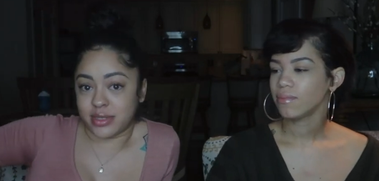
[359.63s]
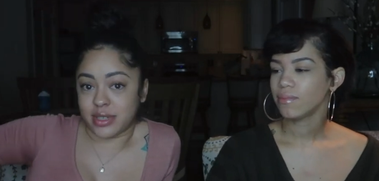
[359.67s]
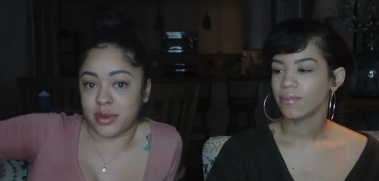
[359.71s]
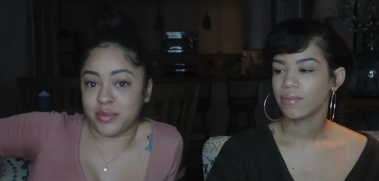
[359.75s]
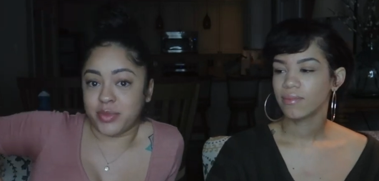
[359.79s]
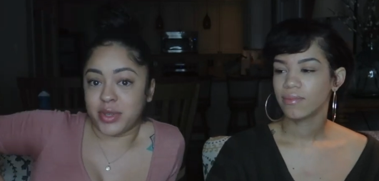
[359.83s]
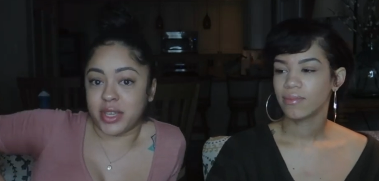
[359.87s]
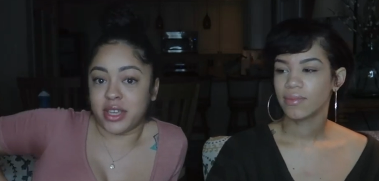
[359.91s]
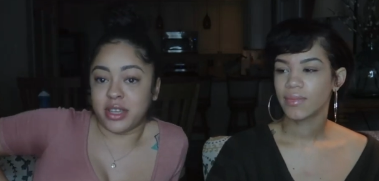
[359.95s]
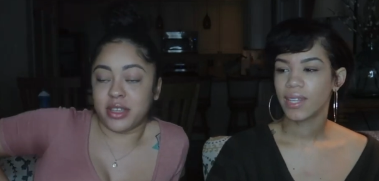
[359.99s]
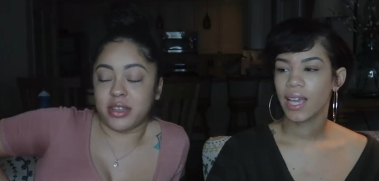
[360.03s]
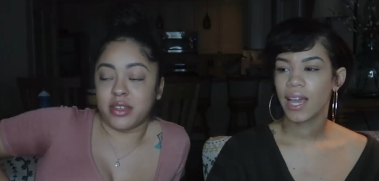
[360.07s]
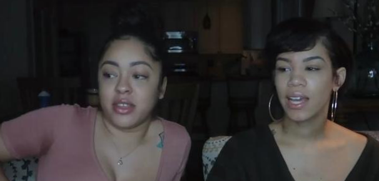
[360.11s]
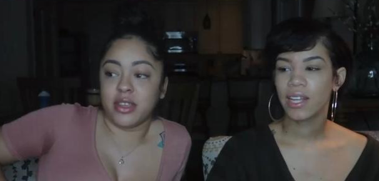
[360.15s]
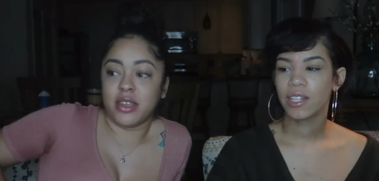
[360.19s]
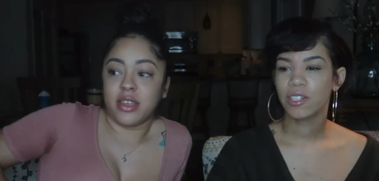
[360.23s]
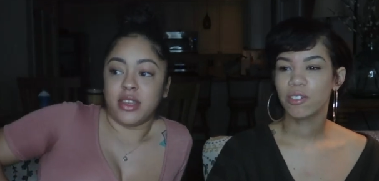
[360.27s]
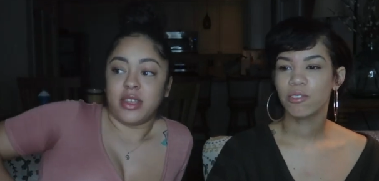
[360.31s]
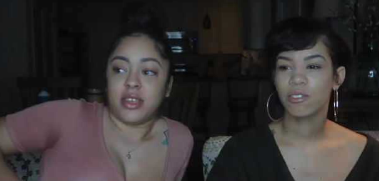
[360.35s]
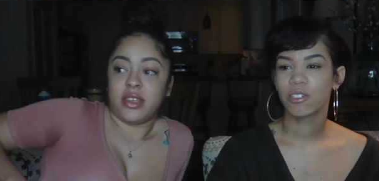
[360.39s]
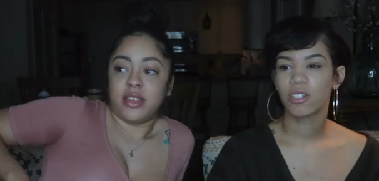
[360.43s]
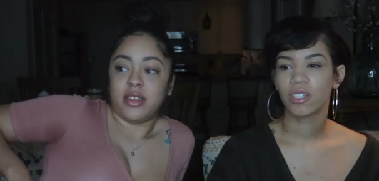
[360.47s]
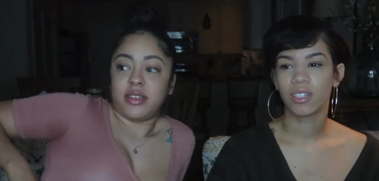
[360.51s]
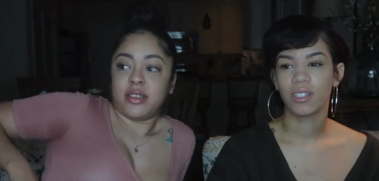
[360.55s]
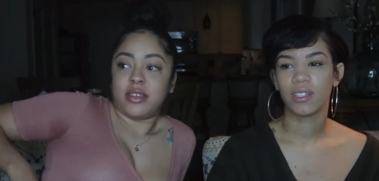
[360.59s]
Speaker 1: I mean, as you
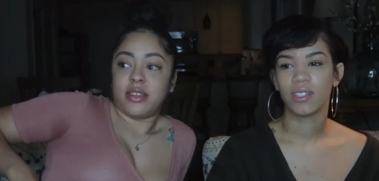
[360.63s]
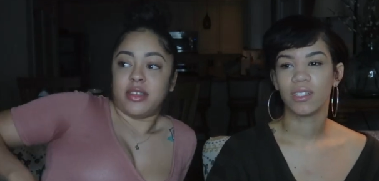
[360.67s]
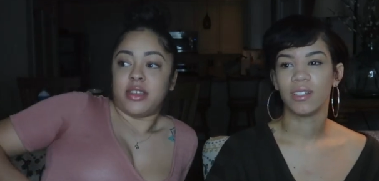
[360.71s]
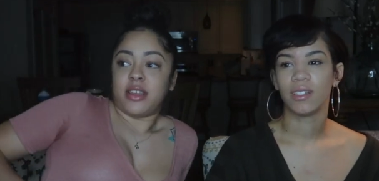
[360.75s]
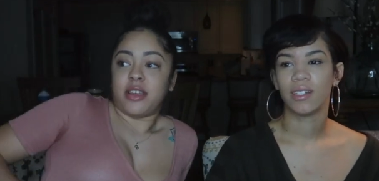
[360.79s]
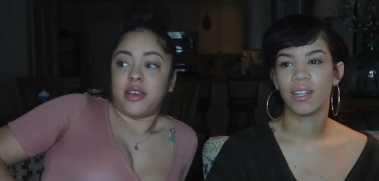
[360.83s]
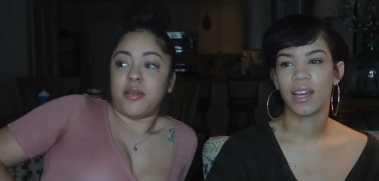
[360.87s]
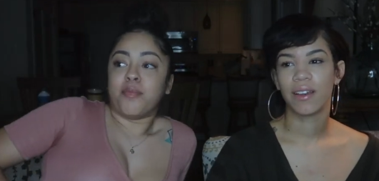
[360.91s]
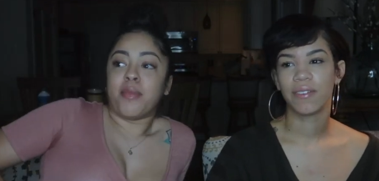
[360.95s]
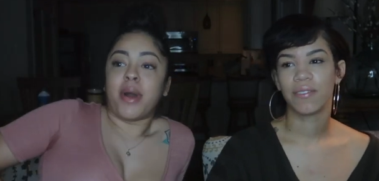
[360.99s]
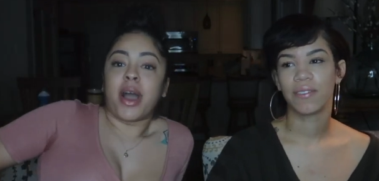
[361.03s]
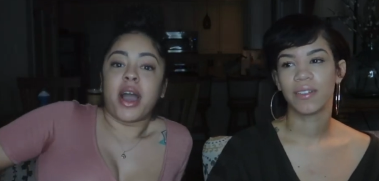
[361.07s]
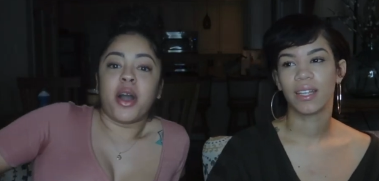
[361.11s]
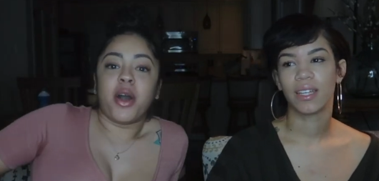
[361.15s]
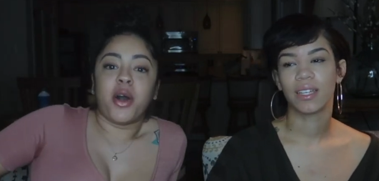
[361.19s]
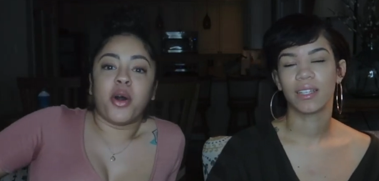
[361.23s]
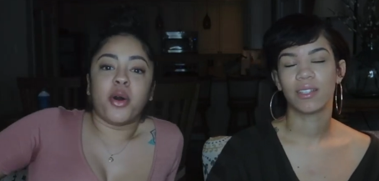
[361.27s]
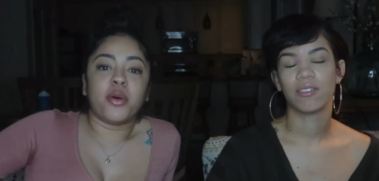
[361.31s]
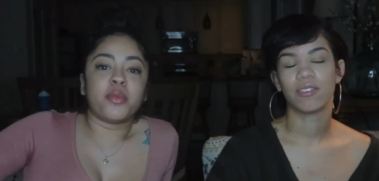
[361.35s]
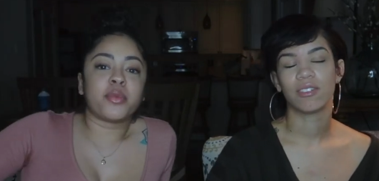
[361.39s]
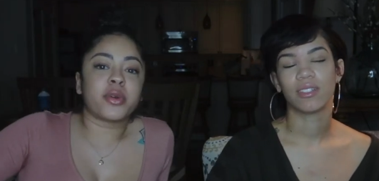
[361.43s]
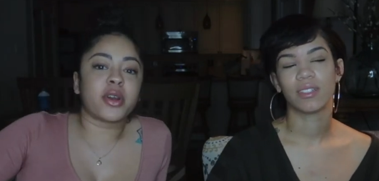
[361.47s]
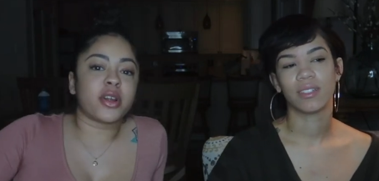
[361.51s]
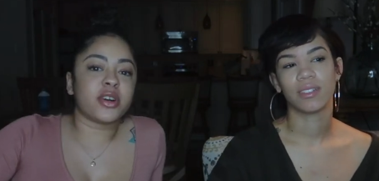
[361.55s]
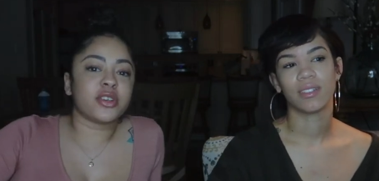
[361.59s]
should. I my
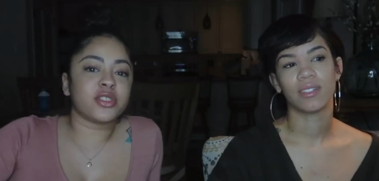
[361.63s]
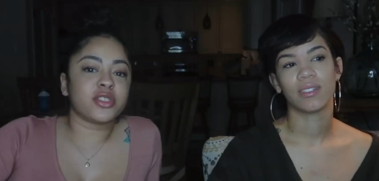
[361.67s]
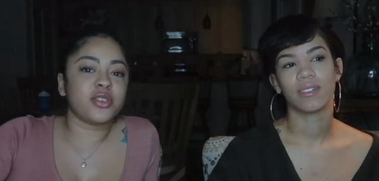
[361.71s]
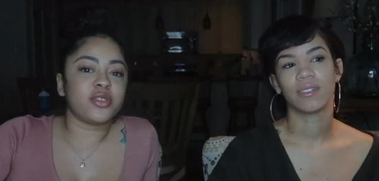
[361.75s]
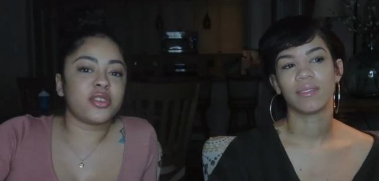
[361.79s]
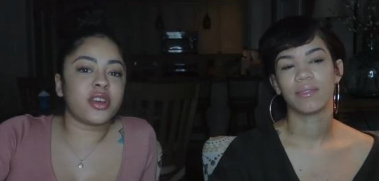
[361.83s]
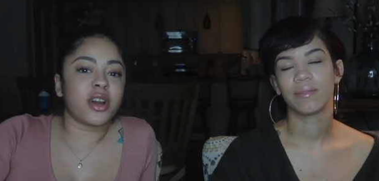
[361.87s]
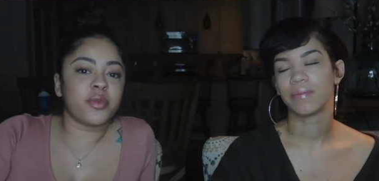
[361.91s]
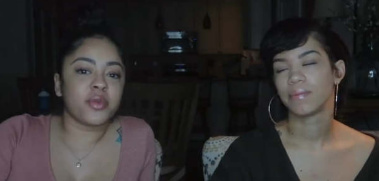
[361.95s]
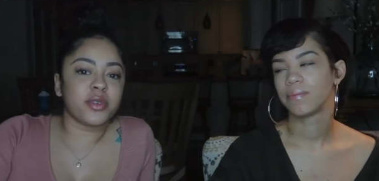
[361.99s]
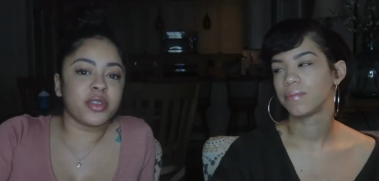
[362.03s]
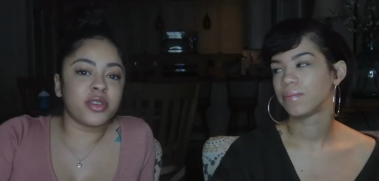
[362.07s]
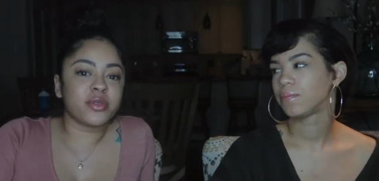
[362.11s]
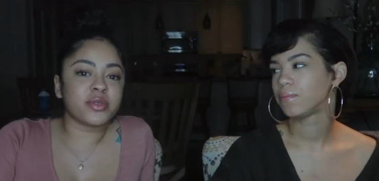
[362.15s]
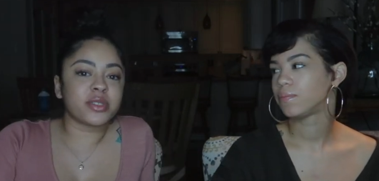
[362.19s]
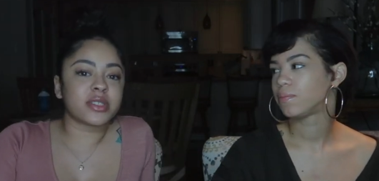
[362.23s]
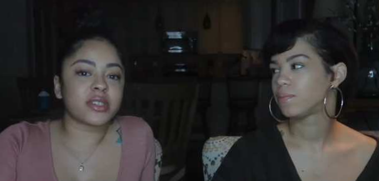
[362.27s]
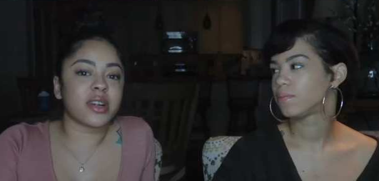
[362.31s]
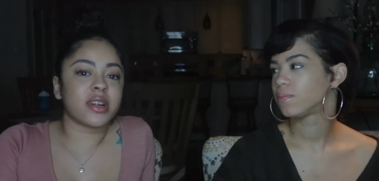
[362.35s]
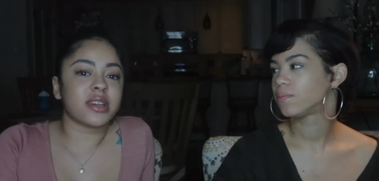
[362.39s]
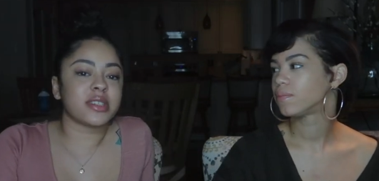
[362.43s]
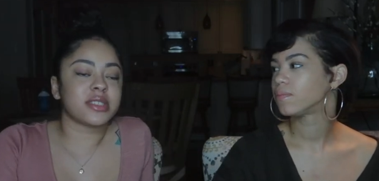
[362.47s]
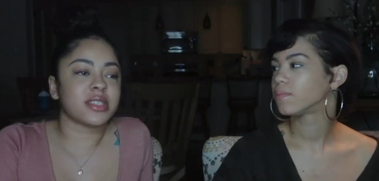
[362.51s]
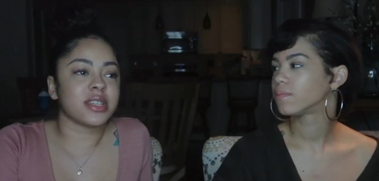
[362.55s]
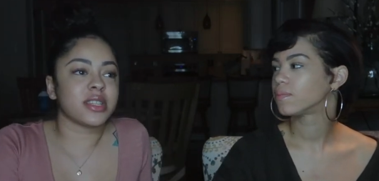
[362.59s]
homegirls, you know, when you start